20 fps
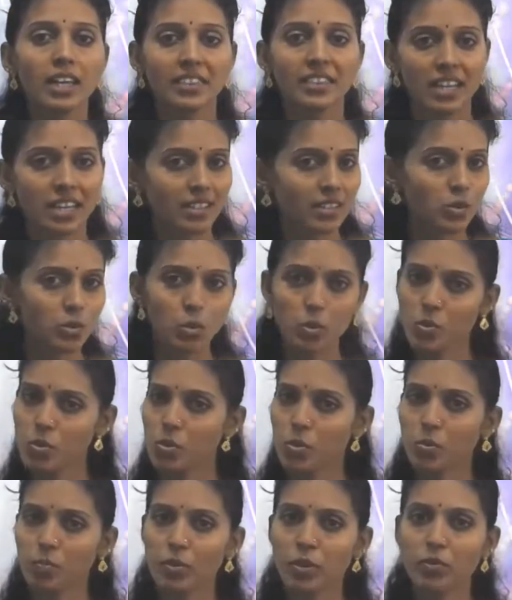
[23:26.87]
that is
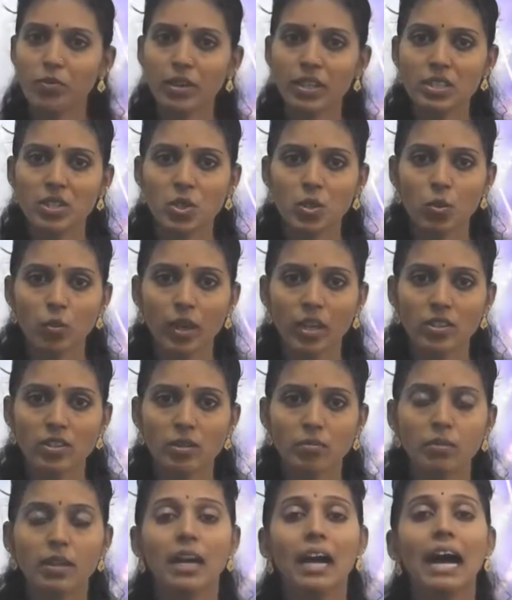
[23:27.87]
also perfect square
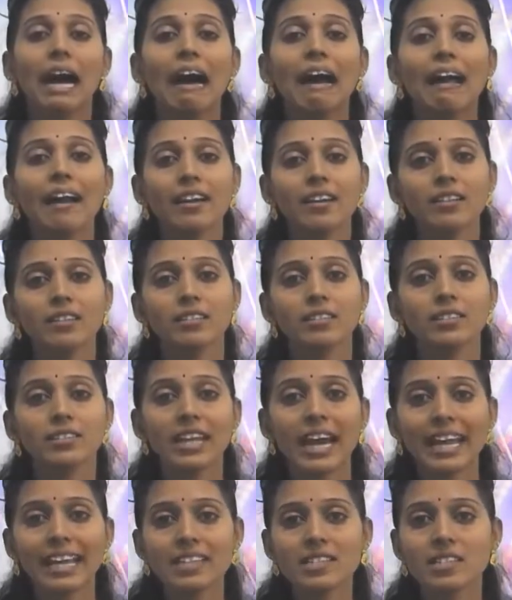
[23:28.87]
shape, and
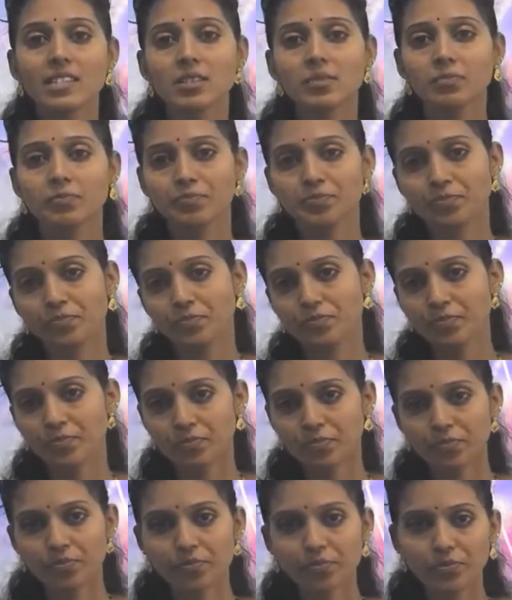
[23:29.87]
dice,
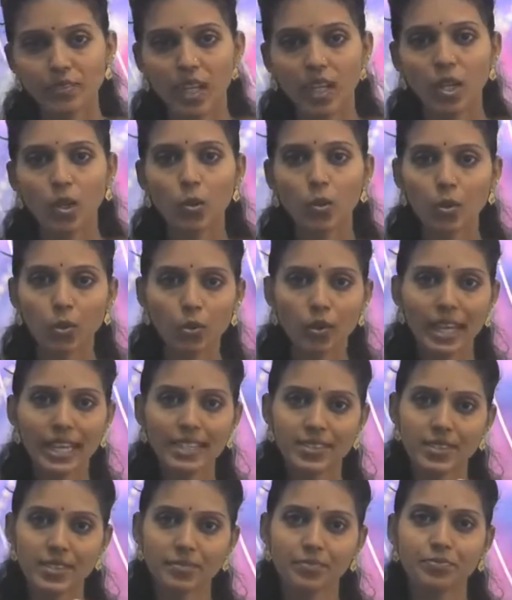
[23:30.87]
Ludo
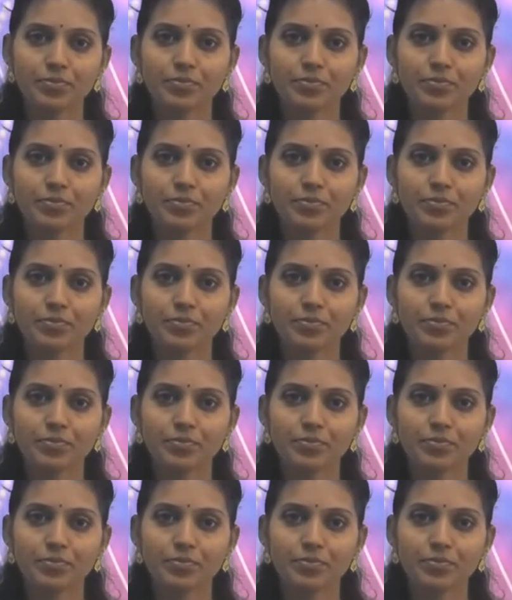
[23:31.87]
dice,